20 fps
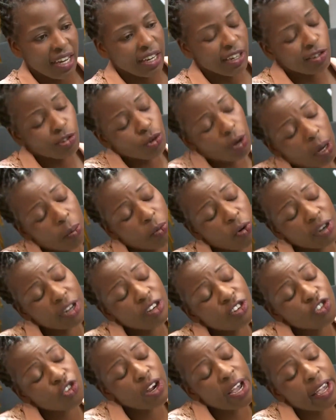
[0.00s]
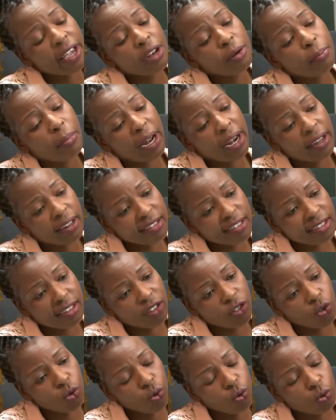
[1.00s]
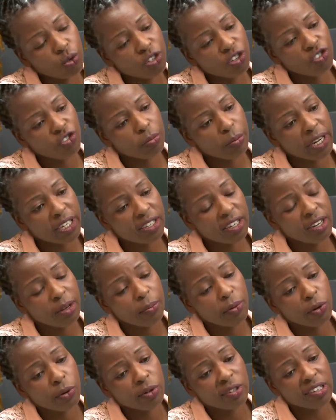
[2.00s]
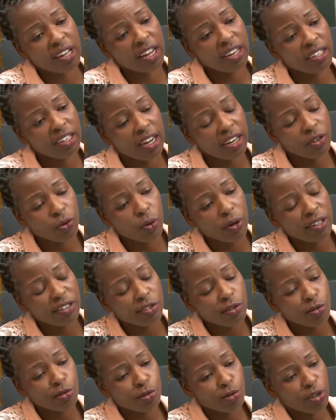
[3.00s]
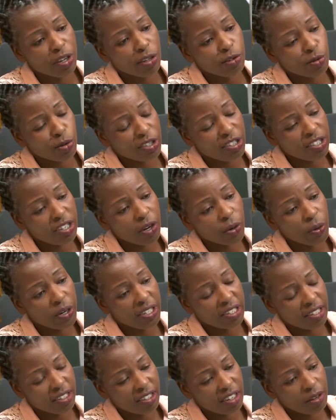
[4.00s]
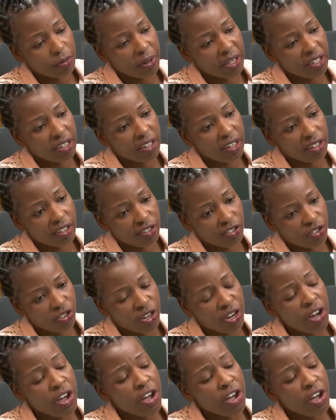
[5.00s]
so I'm gonna try and balance the two kuti zvibatana, because andikwanisi kuzonyatsosiya ku-entertainment industry.